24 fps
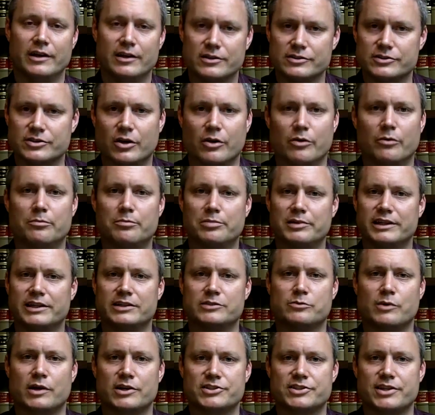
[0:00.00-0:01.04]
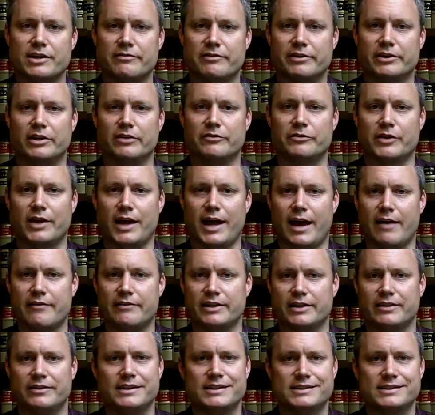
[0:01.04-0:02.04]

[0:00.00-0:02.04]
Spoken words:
So please watch that video if you haven't.